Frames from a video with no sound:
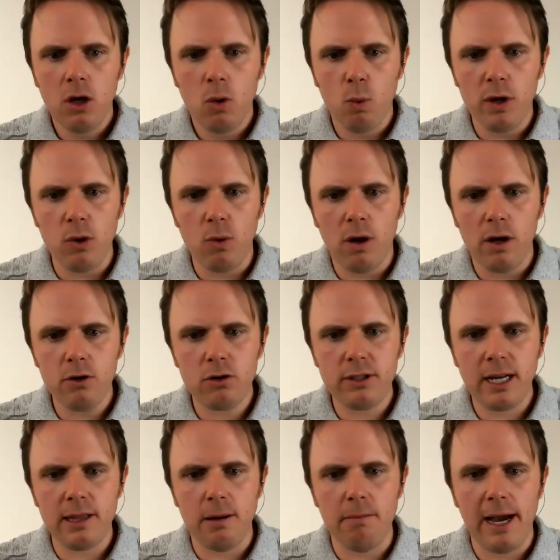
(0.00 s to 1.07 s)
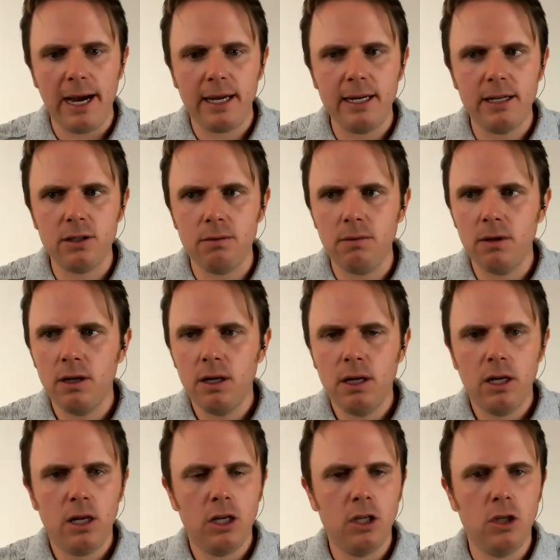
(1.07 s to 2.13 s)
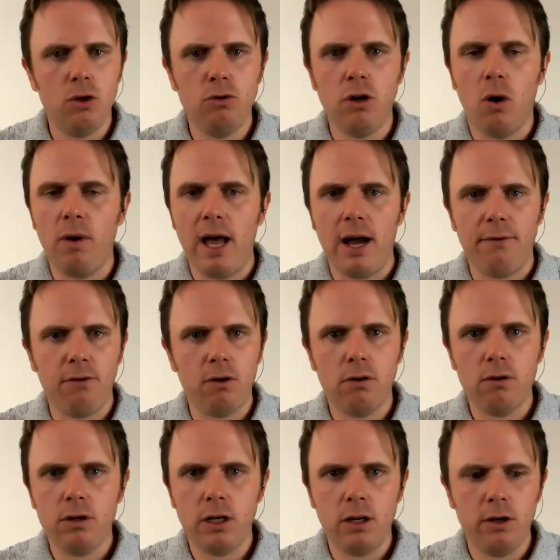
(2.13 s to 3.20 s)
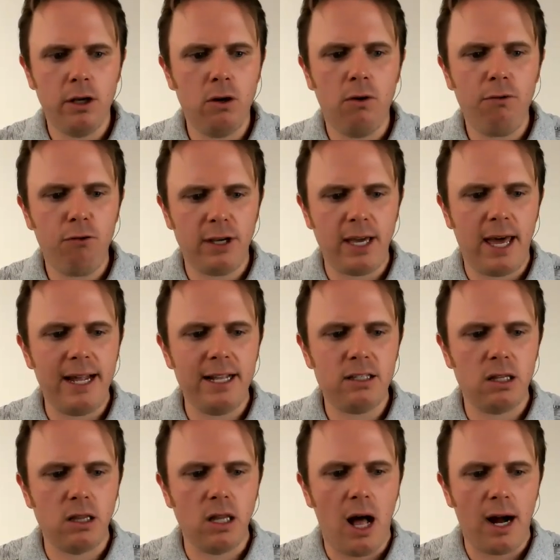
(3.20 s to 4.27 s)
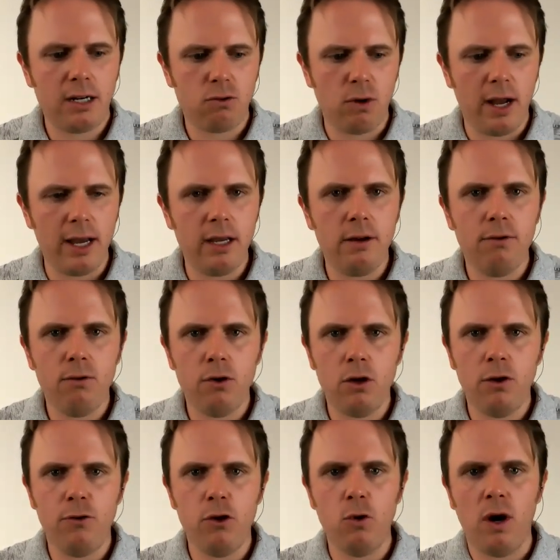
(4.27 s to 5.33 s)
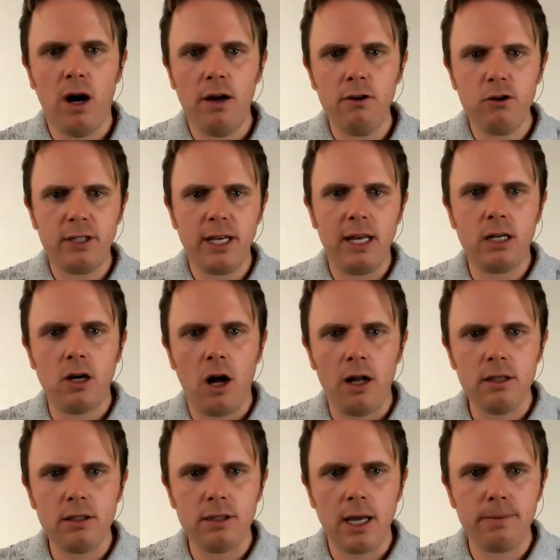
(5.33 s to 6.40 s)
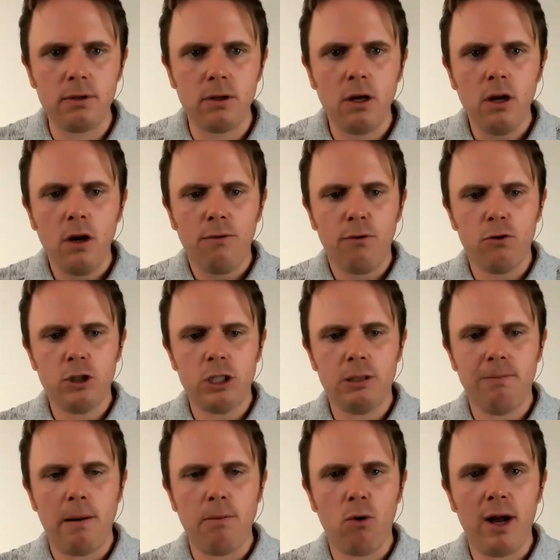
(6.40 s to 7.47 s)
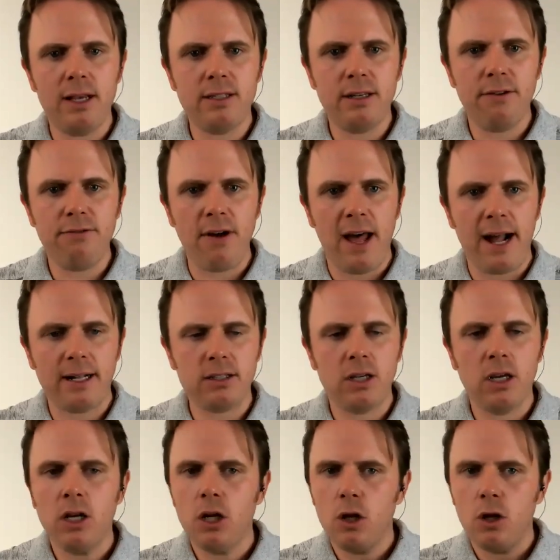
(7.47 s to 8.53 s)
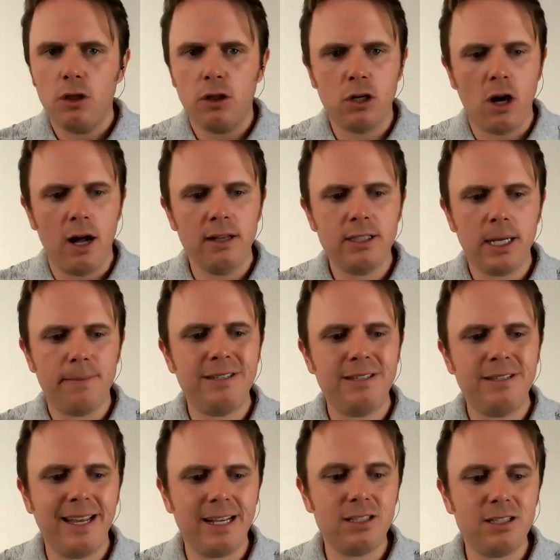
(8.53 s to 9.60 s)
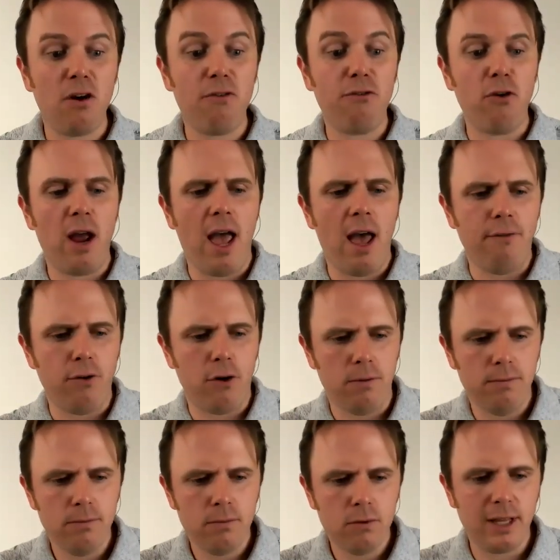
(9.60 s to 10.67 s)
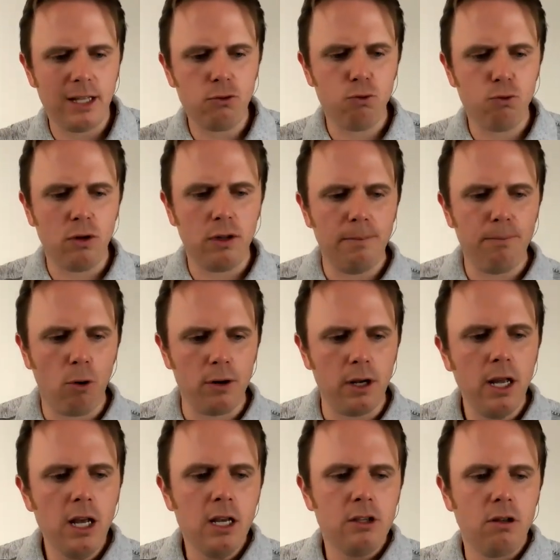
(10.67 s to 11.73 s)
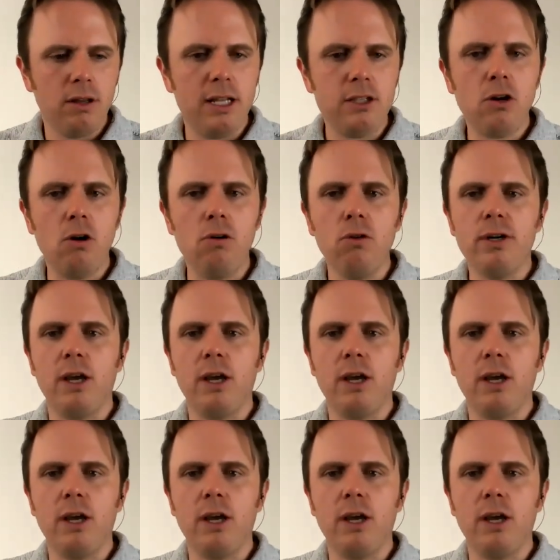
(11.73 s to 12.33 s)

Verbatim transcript: When you understand the mechanism, you don't ever, you don't, you don't forget. It's locked, right? If you understand a concept versus memorizing a fact, the concept sticks forever. So that's really important. So let's go look